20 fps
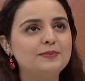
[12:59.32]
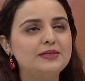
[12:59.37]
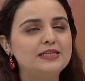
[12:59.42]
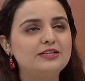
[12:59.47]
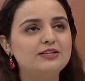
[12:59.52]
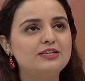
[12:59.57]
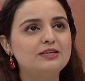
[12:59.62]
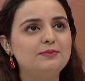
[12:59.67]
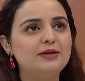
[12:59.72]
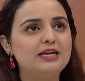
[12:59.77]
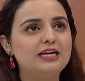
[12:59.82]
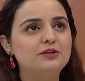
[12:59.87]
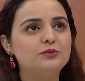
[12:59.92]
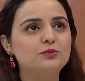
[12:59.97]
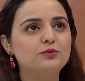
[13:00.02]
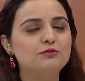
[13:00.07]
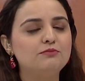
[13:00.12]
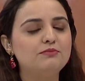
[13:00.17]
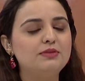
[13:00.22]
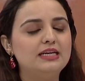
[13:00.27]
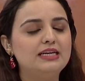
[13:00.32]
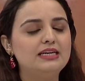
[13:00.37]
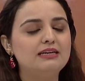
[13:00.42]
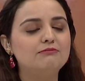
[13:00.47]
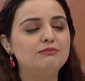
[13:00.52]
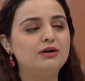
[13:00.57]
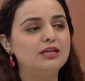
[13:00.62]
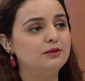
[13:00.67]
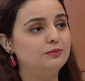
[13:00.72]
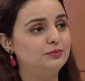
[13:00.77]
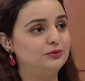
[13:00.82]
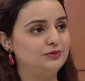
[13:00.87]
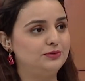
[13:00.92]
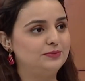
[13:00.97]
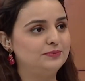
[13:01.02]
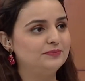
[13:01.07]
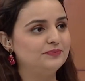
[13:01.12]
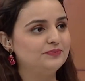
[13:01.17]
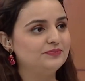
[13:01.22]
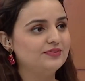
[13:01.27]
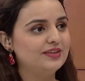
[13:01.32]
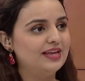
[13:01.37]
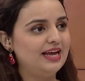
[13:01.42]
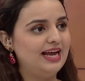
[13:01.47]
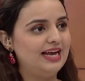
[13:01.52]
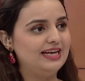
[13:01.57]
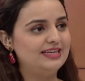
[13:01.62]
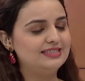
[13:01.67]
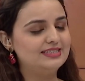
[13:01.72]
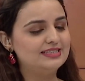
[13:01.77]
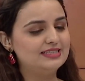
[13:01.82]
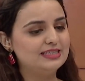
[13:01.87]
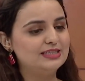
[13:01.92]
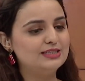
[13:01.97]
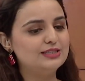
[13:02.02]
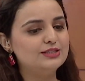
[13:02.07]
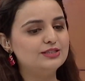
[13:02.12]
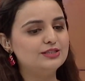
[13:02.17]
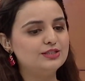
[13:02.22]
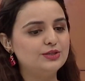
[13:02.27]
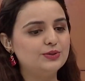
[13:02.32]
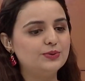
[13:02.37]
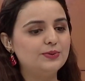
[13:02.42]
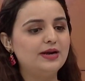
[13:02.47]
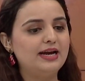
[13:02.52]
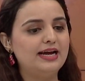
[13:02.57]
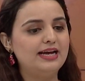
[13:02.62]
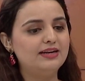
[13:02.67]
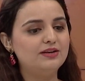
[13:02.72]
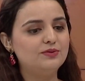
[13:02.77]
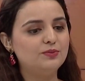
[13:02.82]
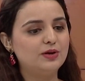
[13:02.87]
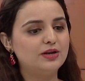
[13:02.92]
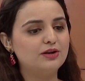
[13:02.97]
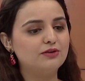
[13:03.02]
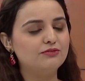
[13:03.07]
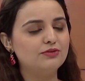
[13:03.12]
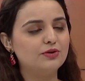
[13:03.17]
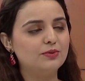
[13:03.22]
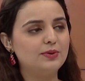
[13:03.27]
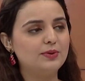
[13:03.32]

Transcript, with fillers: in the debate would be Manipur. Hmm. And since you had one of your